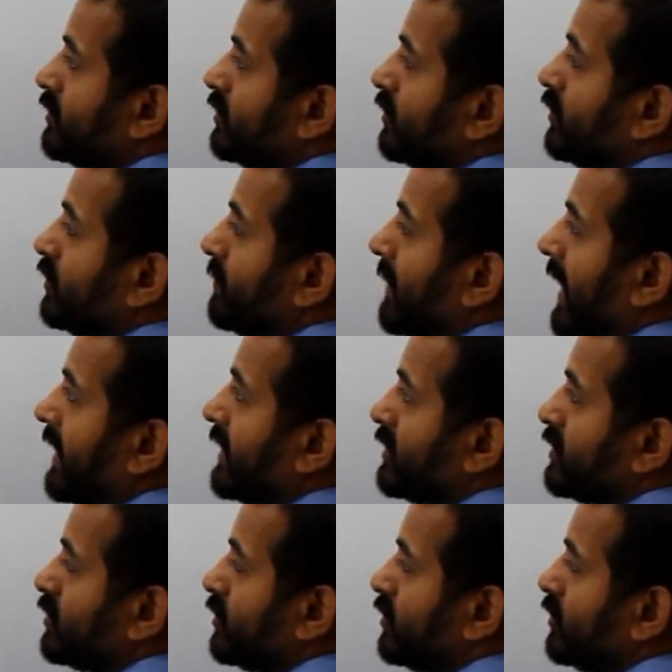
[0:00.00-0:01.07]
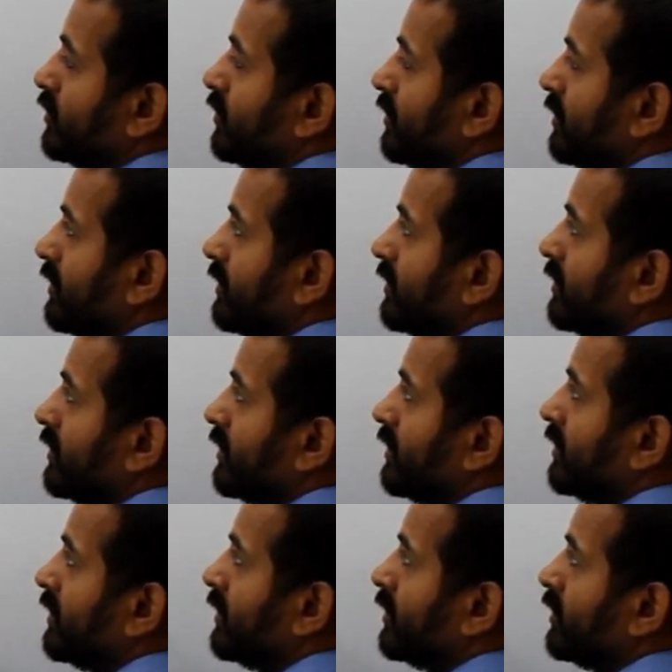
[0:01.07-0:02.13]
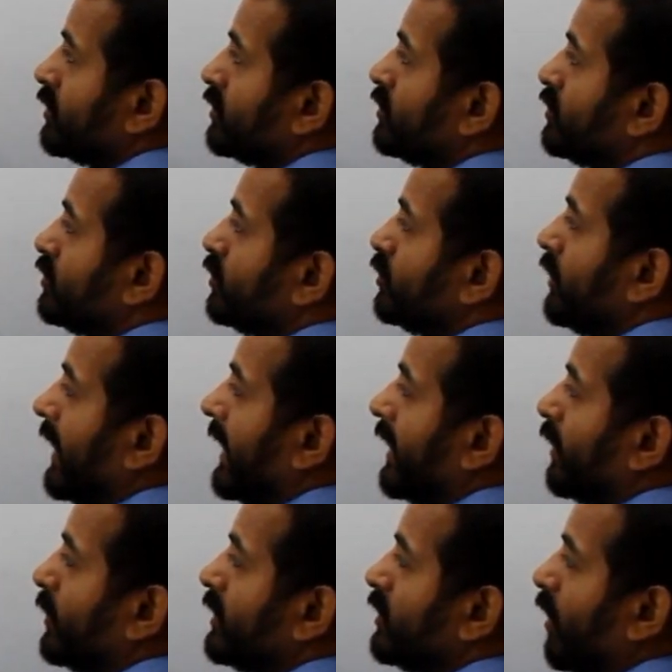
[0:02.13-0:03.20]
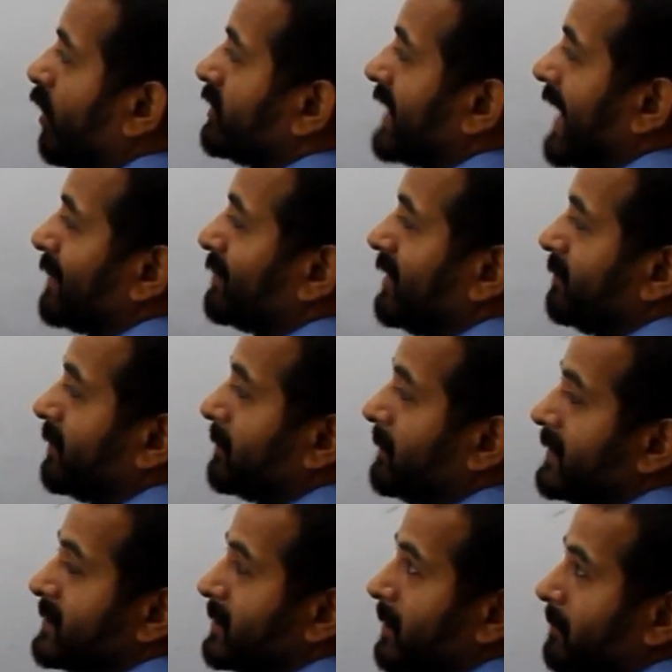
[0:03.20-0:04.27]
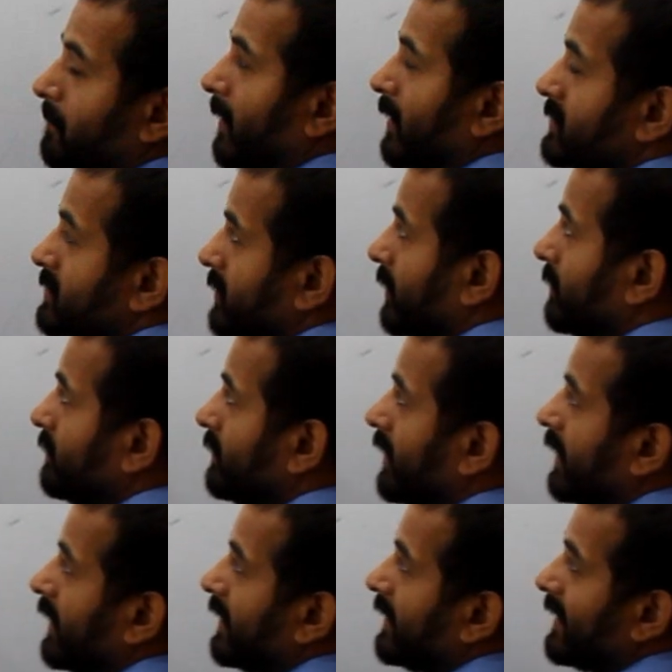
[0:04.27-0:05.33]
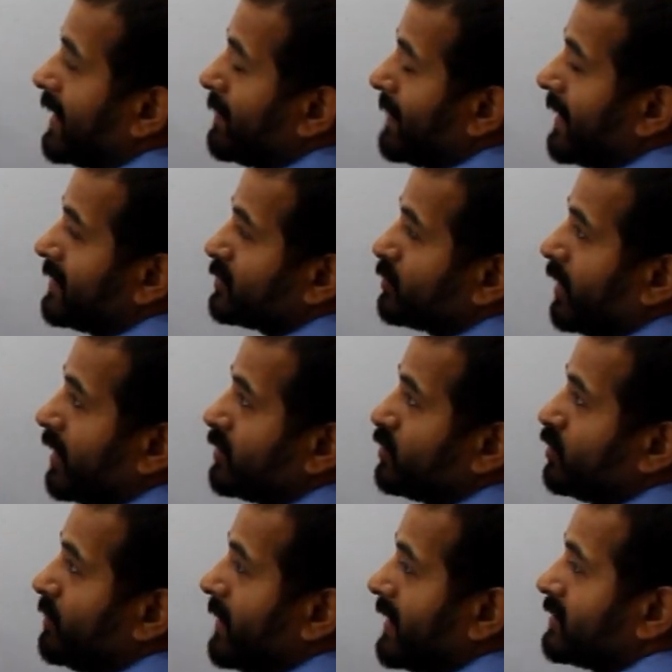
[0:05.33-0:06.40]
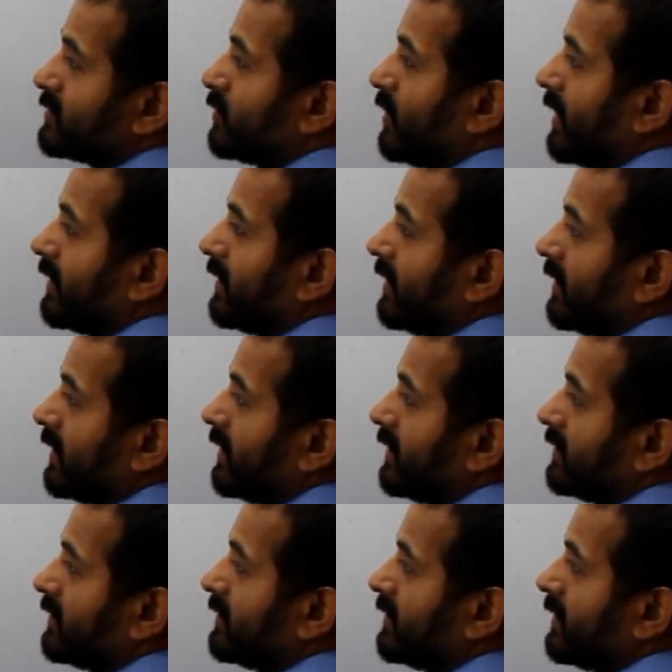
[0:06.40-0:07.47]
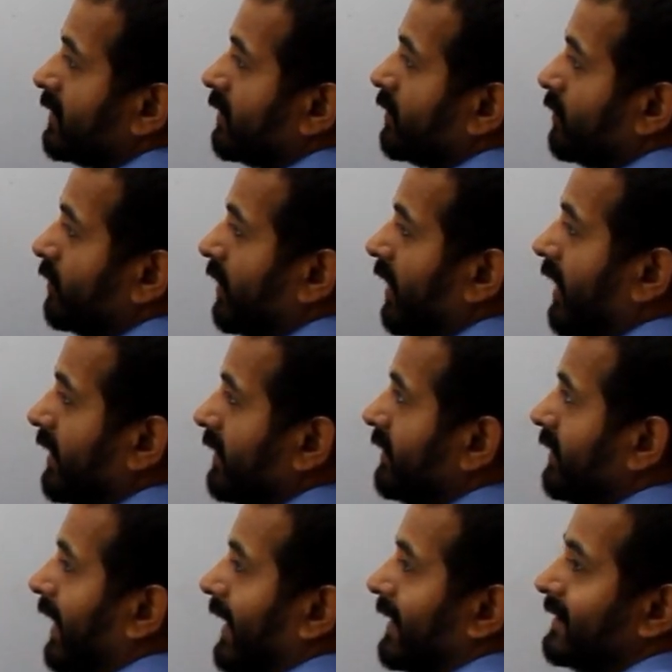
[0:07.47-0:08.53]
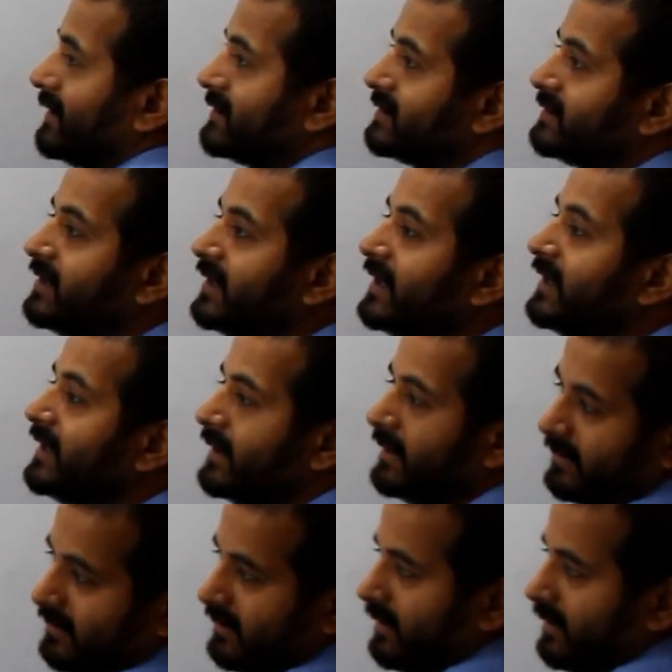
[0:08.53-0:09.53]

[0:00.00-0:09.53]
2 by 2 2a, we don't have the information of first term, n minus 1, 2 minus 1 1, and it is d.